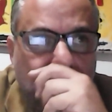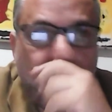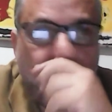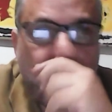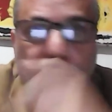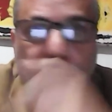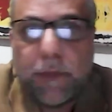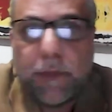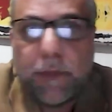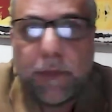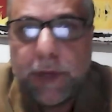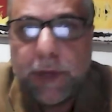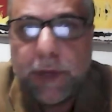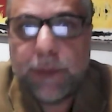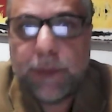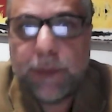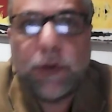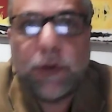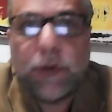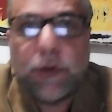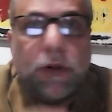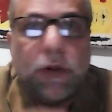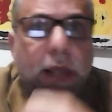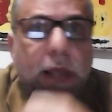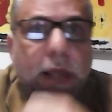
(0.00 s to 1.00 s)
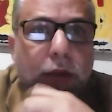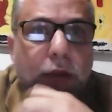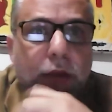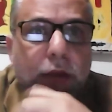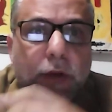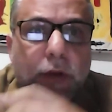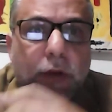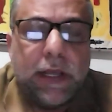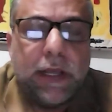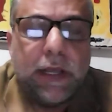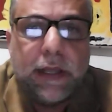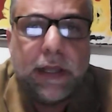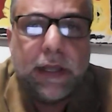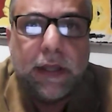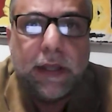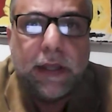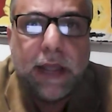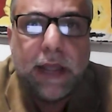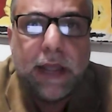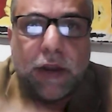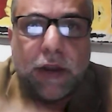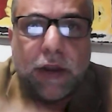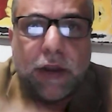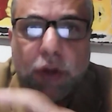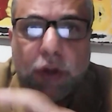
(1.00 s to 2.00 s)
of people,
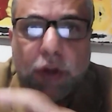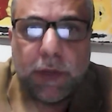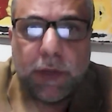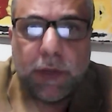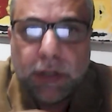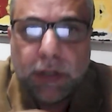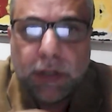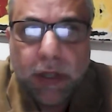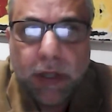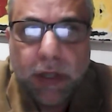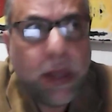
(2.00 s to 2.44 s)
economic